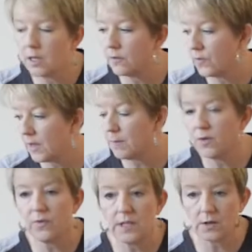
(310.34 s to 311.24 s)
for them to
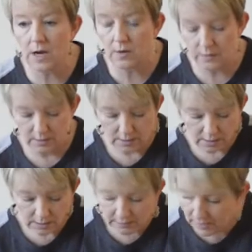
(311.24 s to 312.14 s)
figure out,
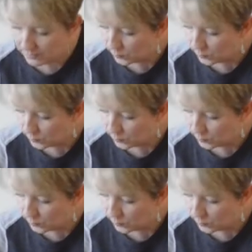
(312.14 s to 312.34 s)
Levi,